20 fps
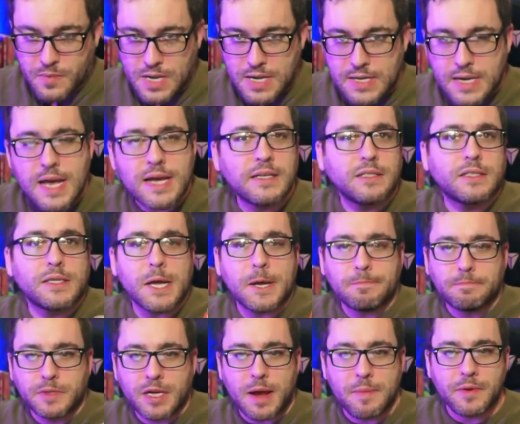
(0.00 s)
Hey, it's
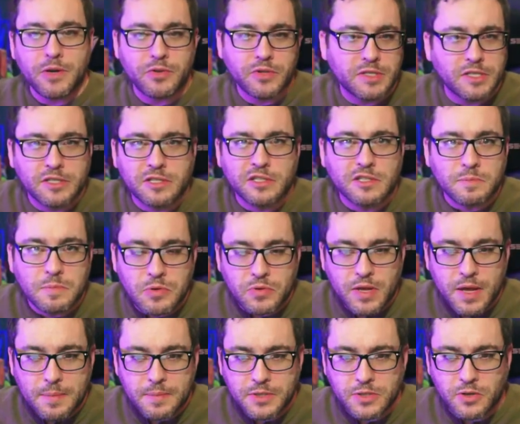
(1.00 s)
that time of year. This is the
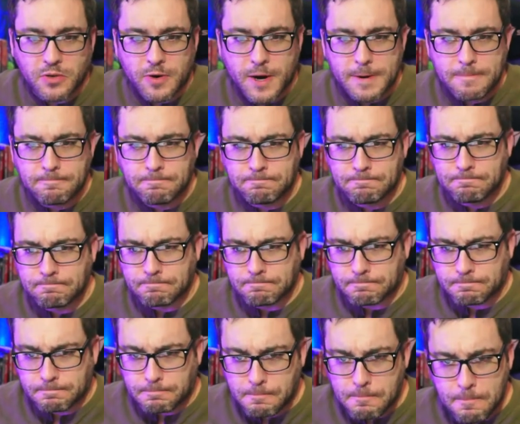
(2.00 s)
spooky episode, right?
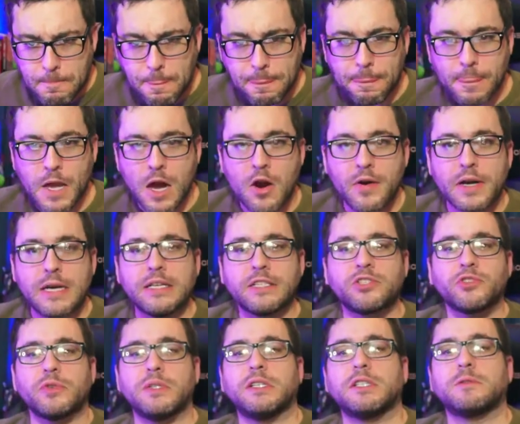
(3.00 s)
All right,
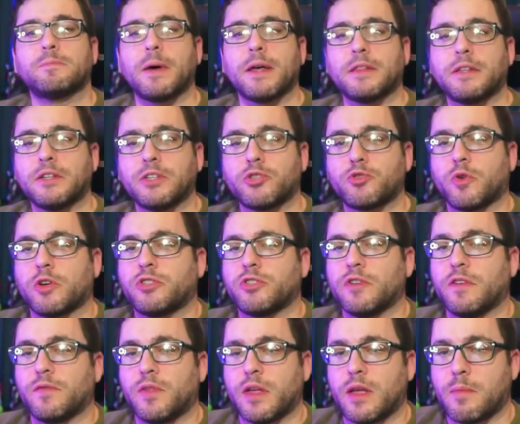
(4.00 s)
history. Despite the
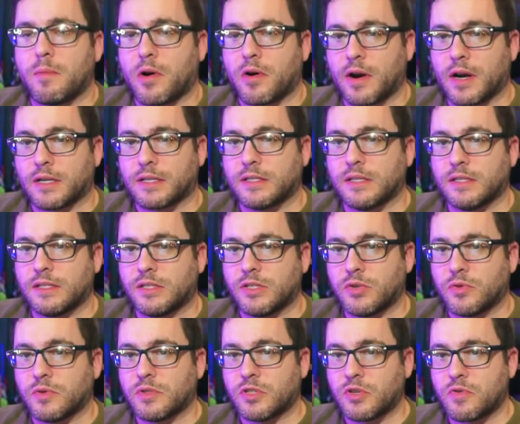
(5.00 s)
destruction of the MRX
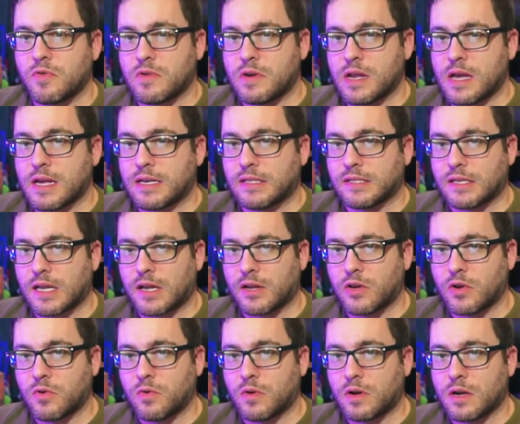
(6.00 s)
009
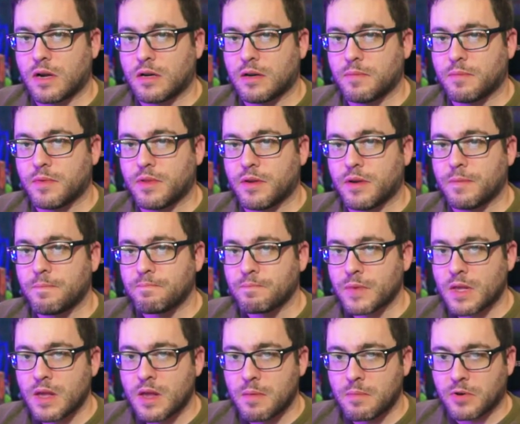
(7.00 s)
Psycho Gundam, the
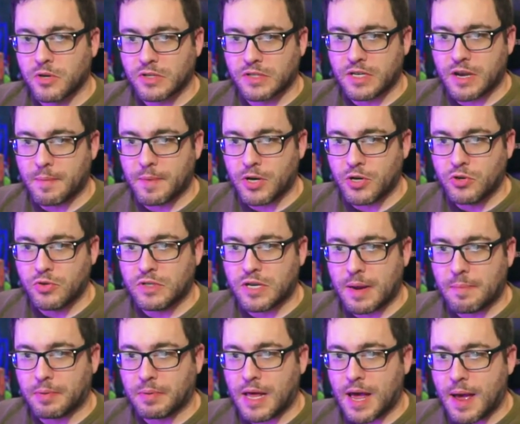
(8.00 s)
Murasame New
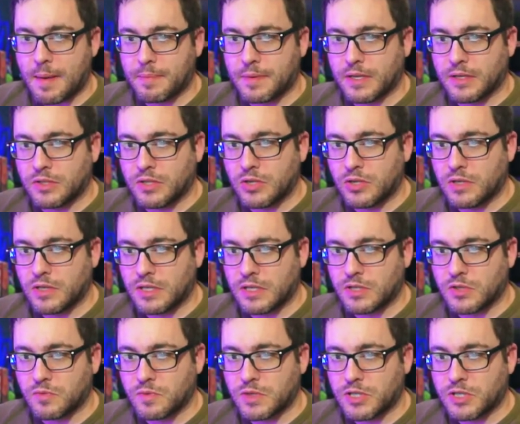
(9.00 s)
Type Lab continued
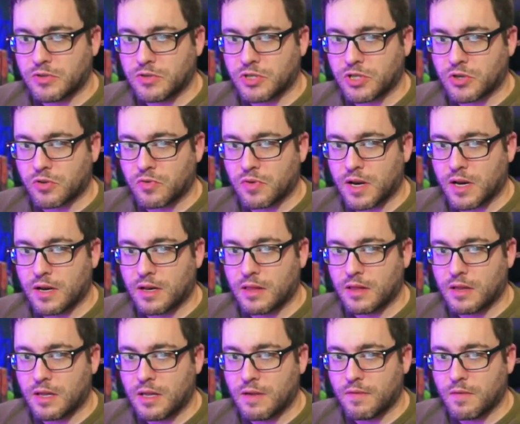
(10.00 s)
its research and created
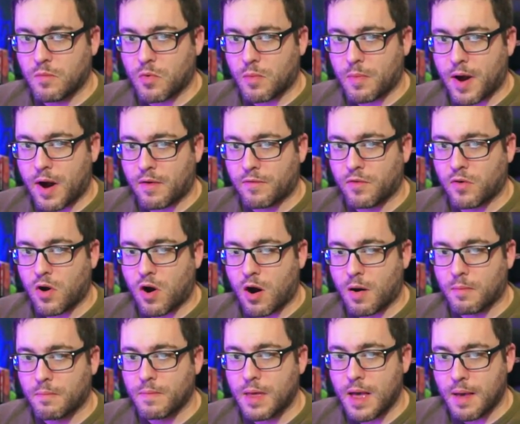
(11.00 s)
the even more powerful
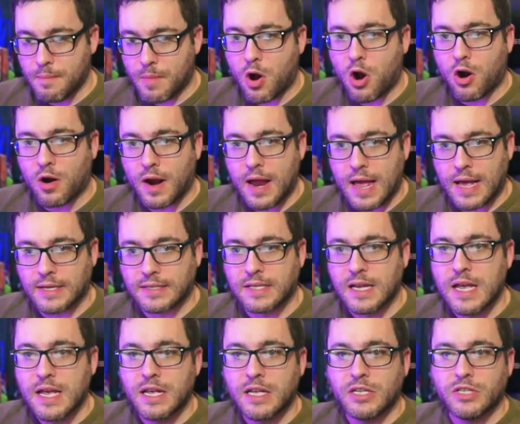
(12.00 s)

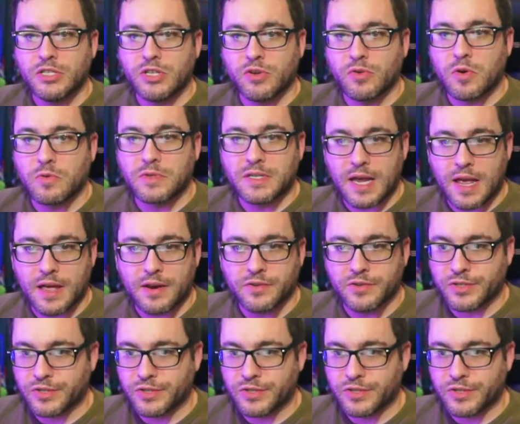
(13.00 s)
MRX 010 or 010